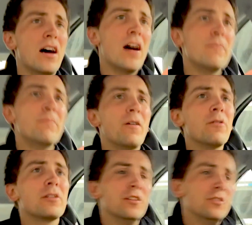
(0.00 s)

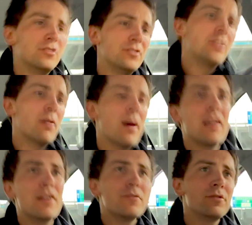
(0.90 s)
unfocused, you know.
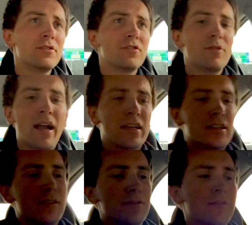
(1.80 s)
I lose track
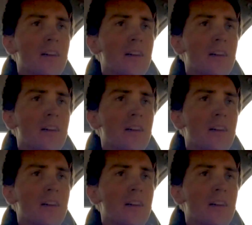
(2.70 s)
of